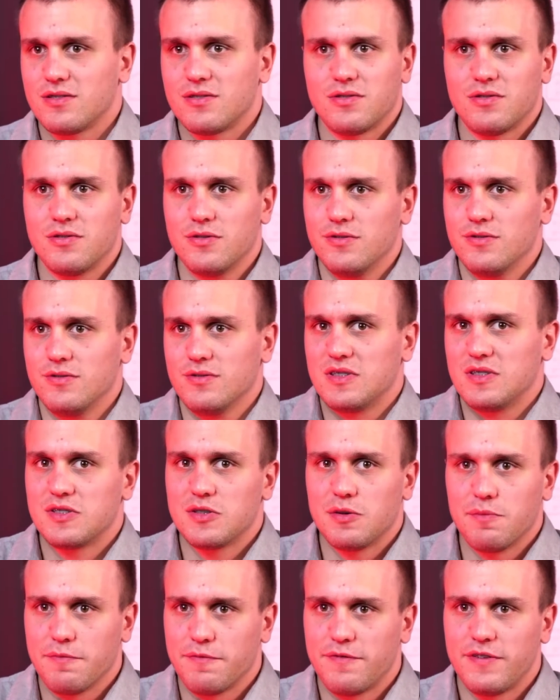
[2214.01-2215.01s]
on
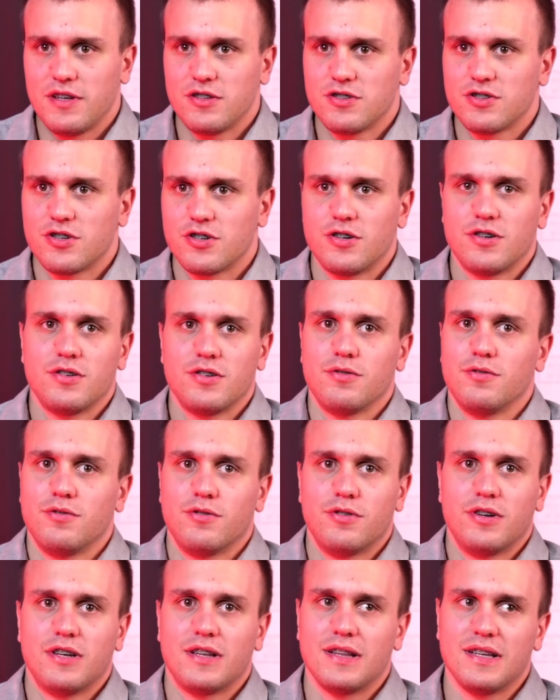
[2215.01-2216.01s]
some feature,
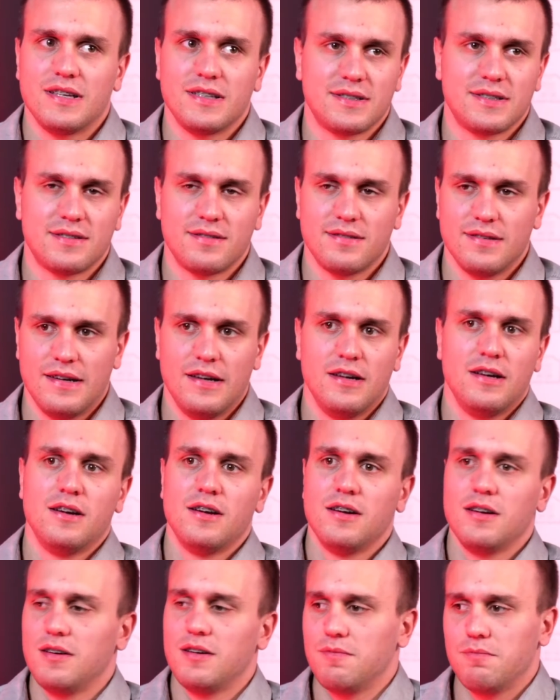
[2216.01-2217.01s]
or at least
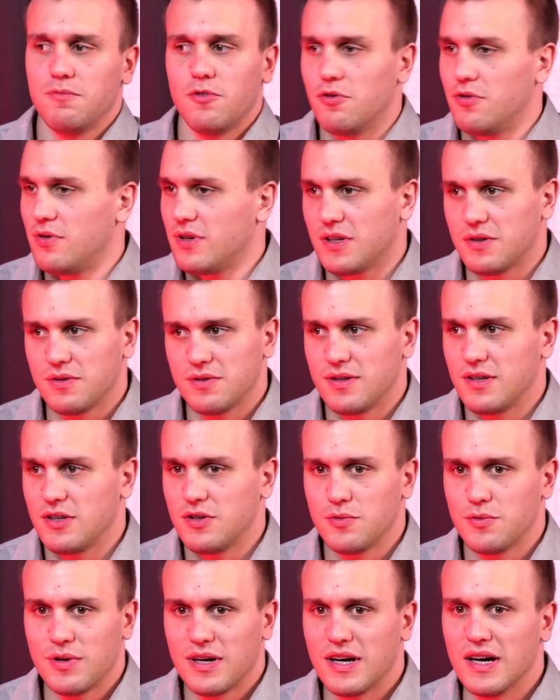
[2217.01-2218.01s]
only on the
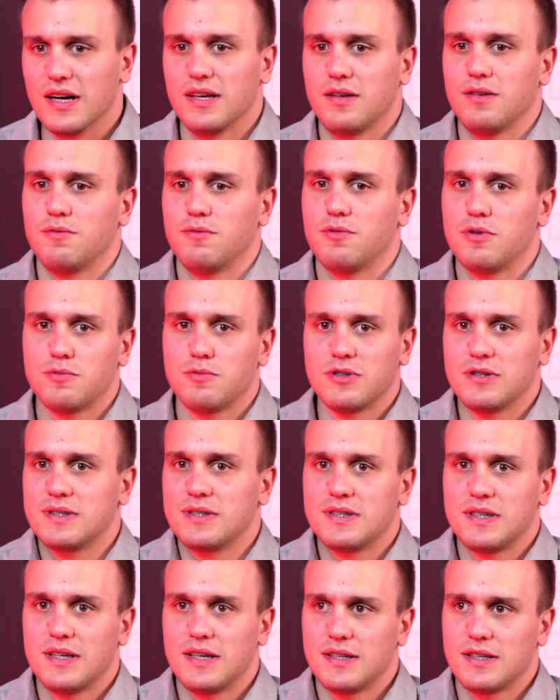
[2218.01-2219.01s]
UI. We wouldn't
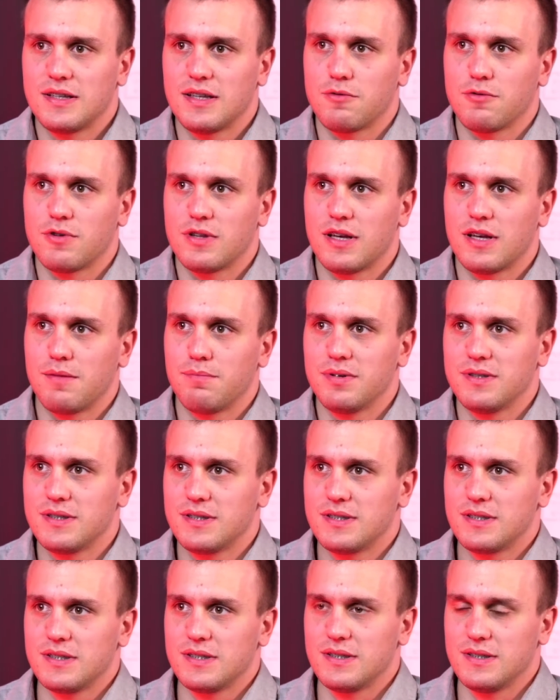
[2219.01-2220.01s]
see anything what
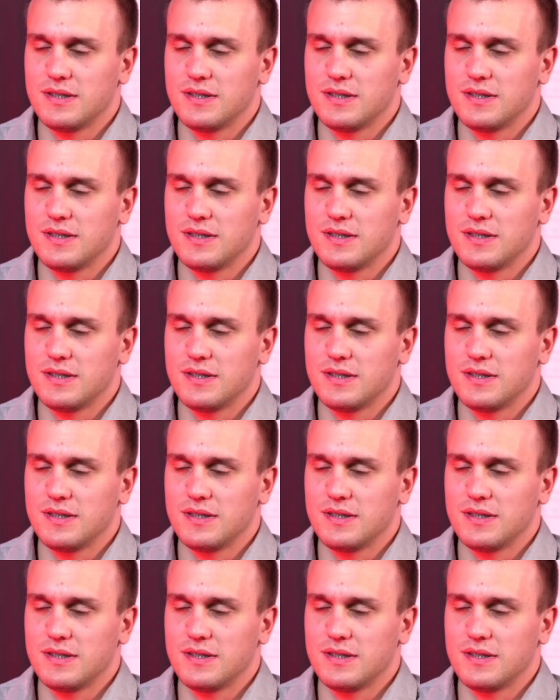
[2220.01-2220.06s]
happens